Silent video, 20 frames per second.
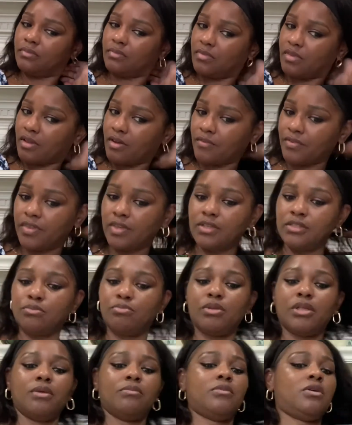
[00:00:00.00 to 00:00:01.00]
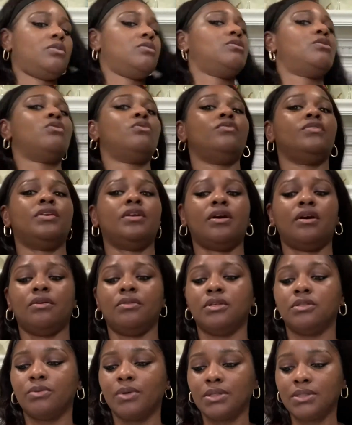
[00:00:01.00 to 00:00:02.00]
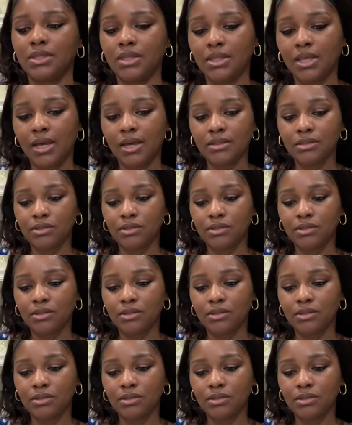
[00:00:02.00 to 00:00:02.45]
Everything's blamed on COVID now, that's why I said that.